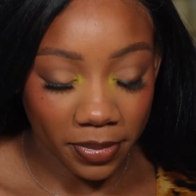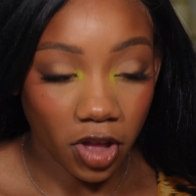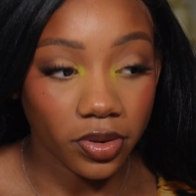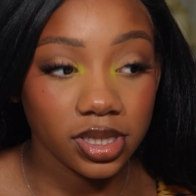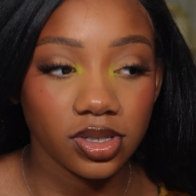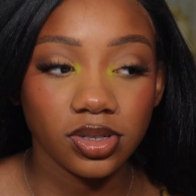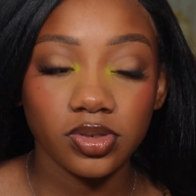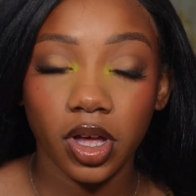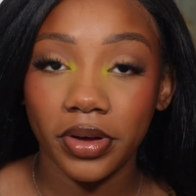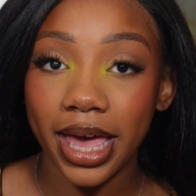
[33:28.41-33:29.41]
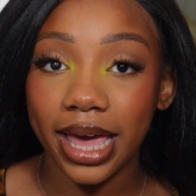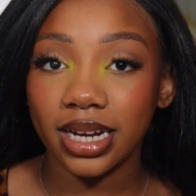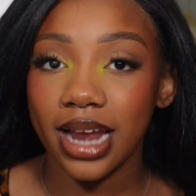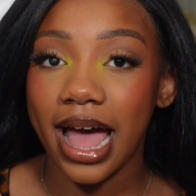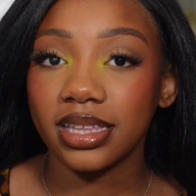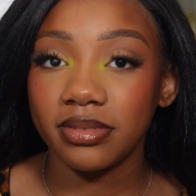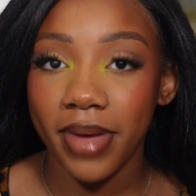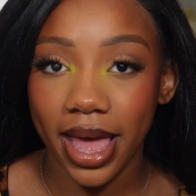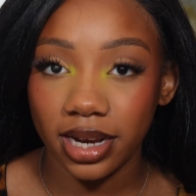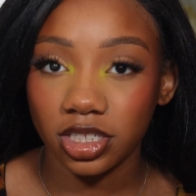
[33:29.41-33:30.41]
I'm going to go ahead and add some
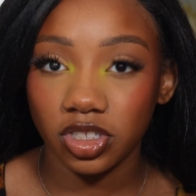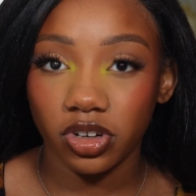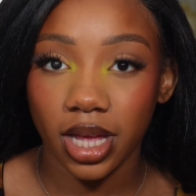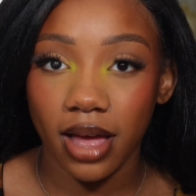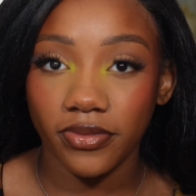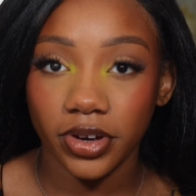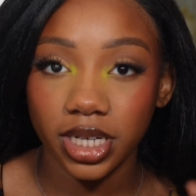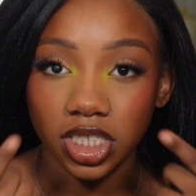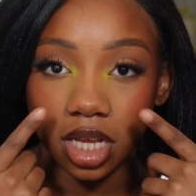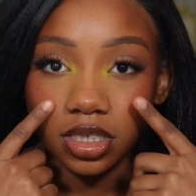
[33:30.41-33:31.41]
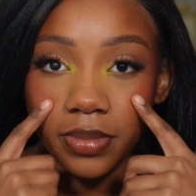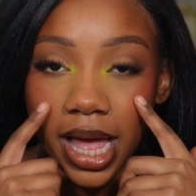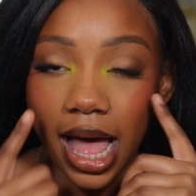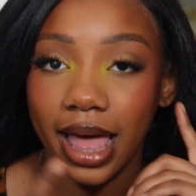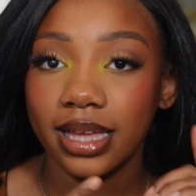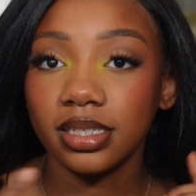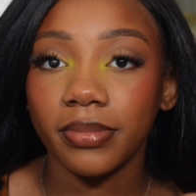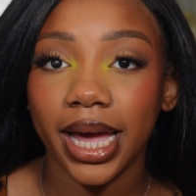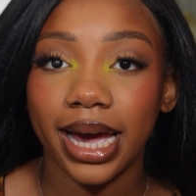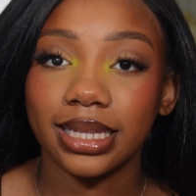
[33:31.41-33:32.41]
extra coverage under my eyes and
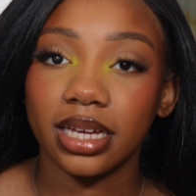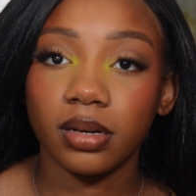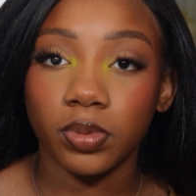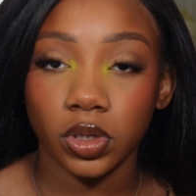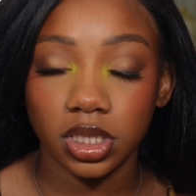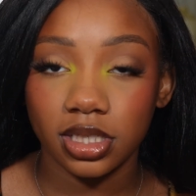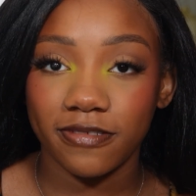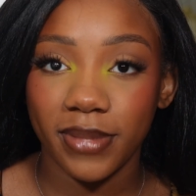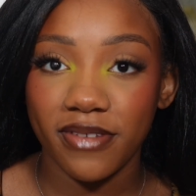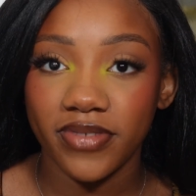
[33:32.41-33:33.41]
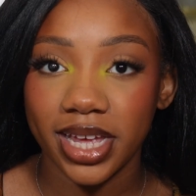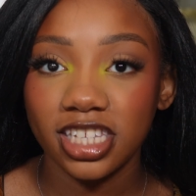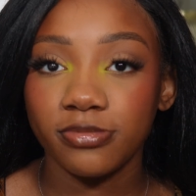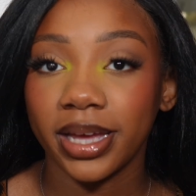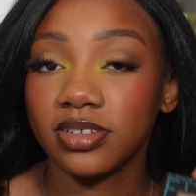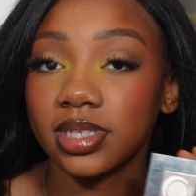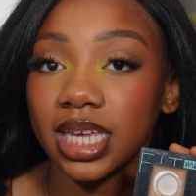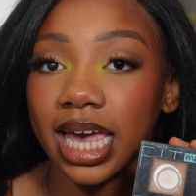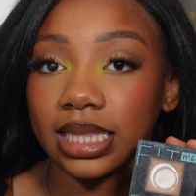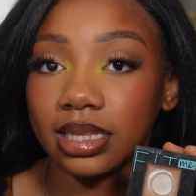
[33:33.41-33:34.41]
my highlighted portions of my face by
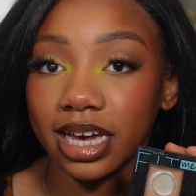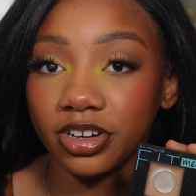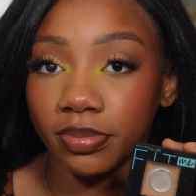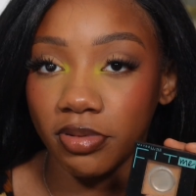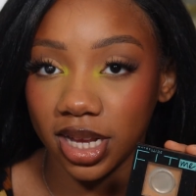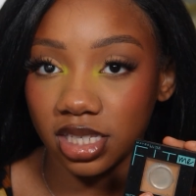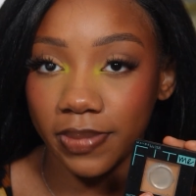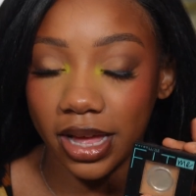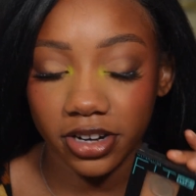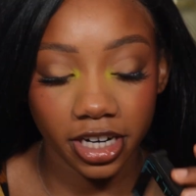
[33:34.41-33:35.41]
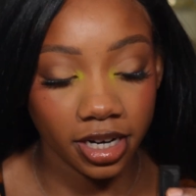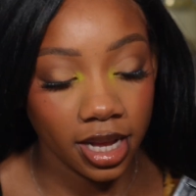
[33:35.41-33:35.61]
using a lighter pressed powder.